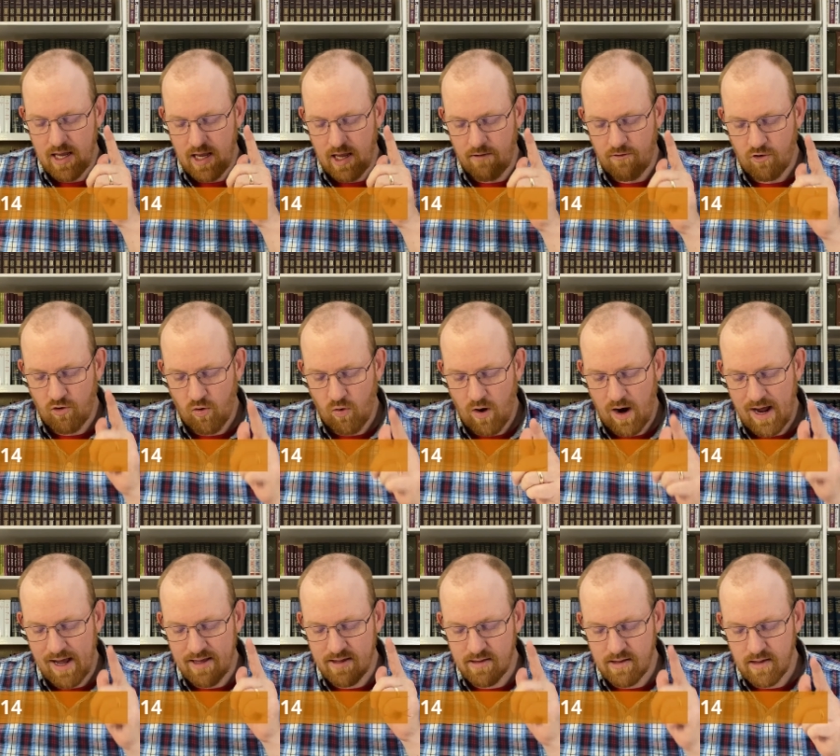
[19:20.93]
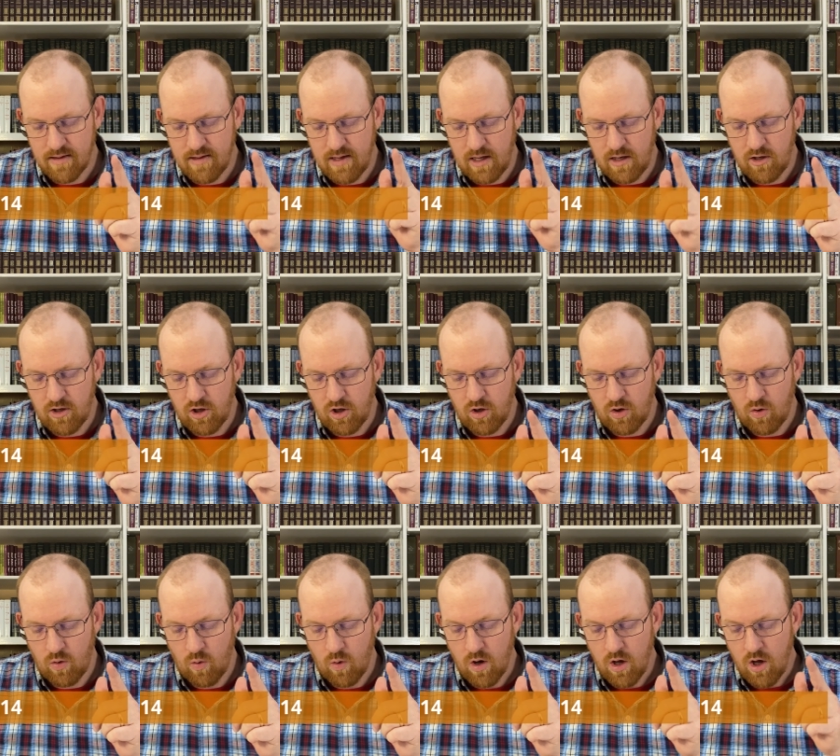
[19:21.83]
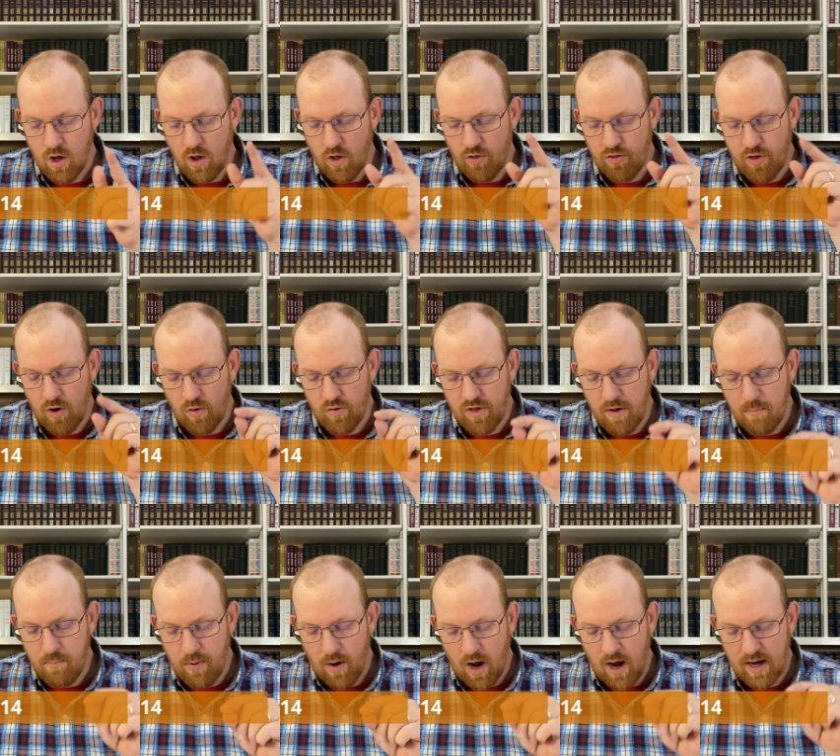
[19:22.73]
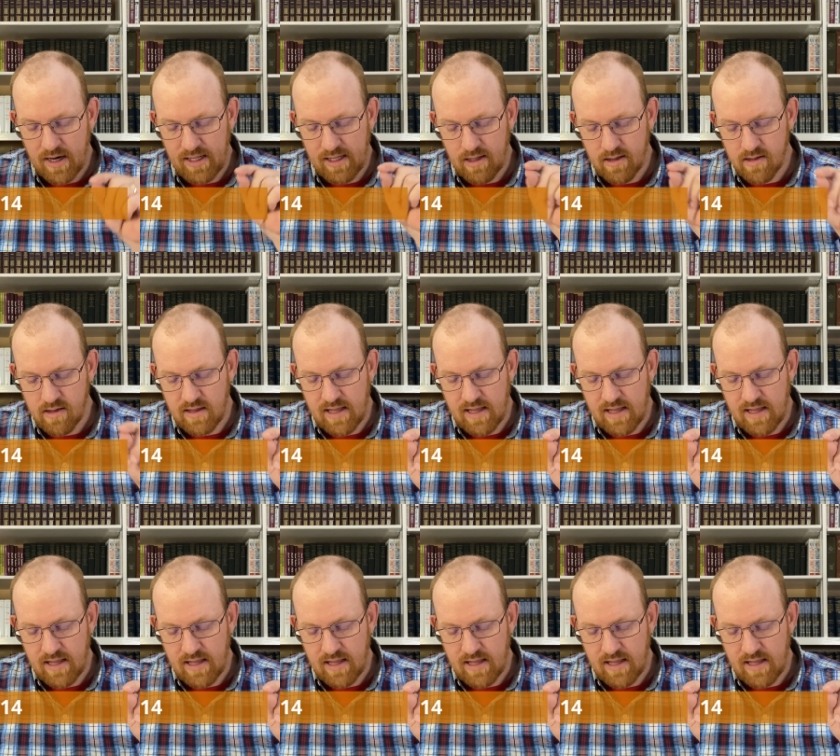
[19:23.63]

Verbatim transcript: If Christ is in you, though the body is